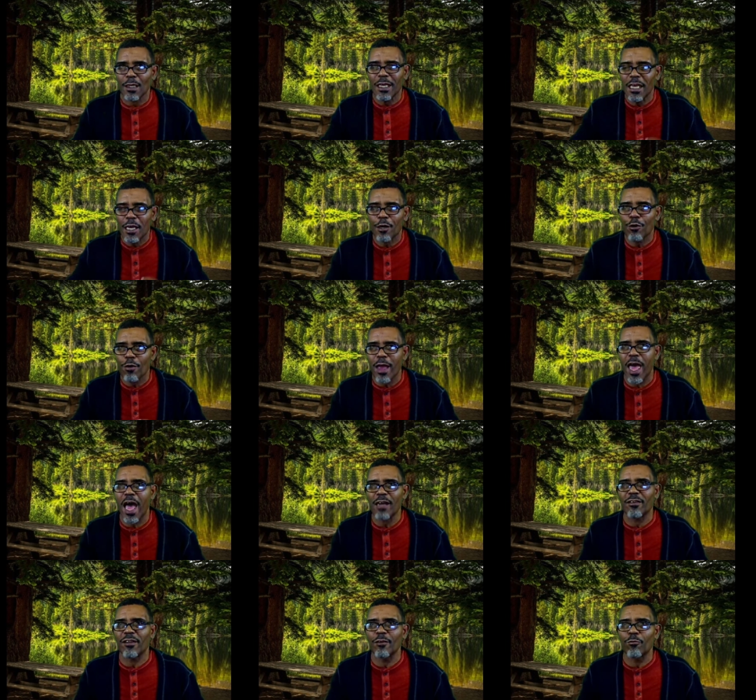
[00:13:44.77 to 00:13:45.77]

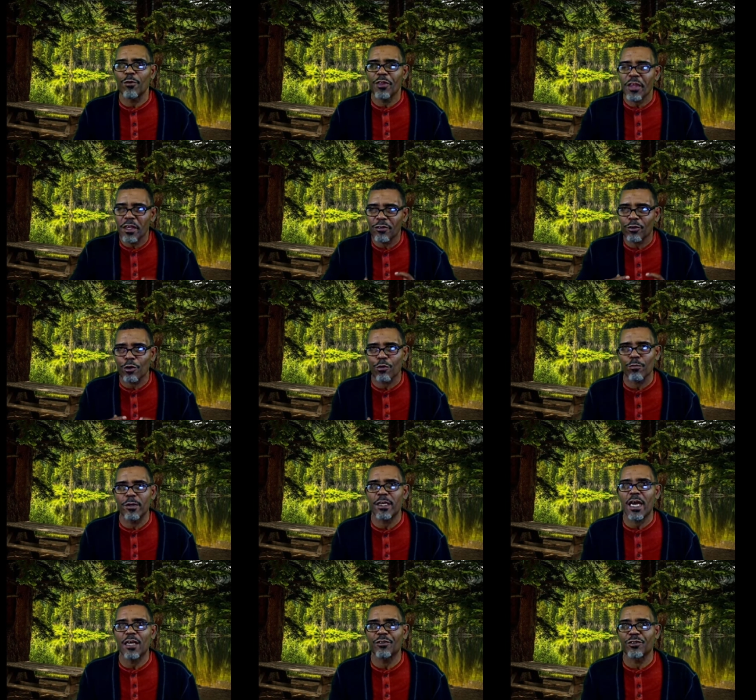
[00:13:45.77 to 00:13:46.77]
interacting with his
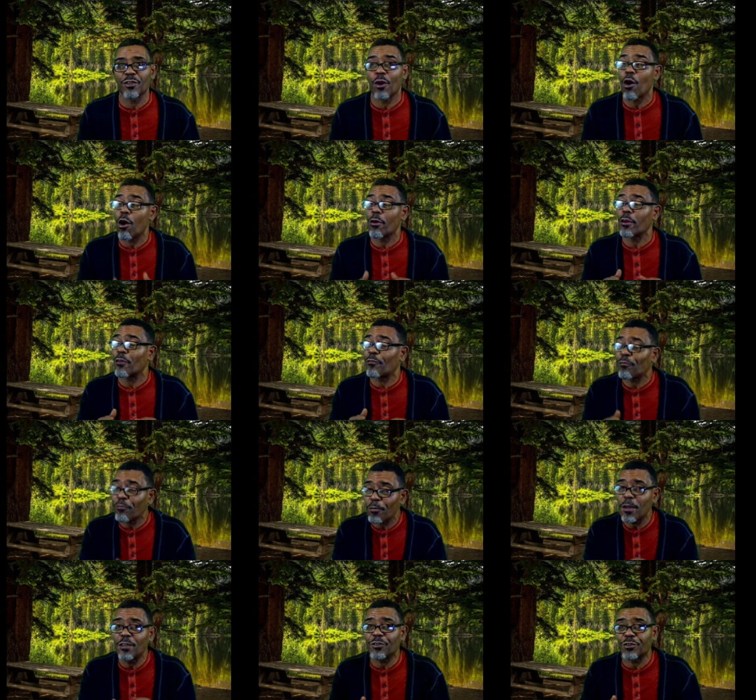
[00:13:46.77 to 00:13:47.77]
creation on a
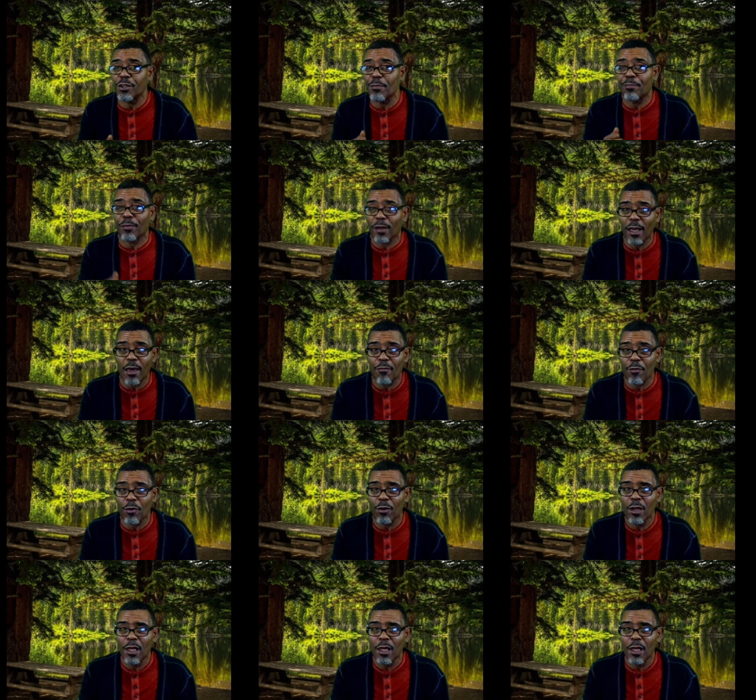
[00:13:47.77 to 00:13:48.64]
friendship level,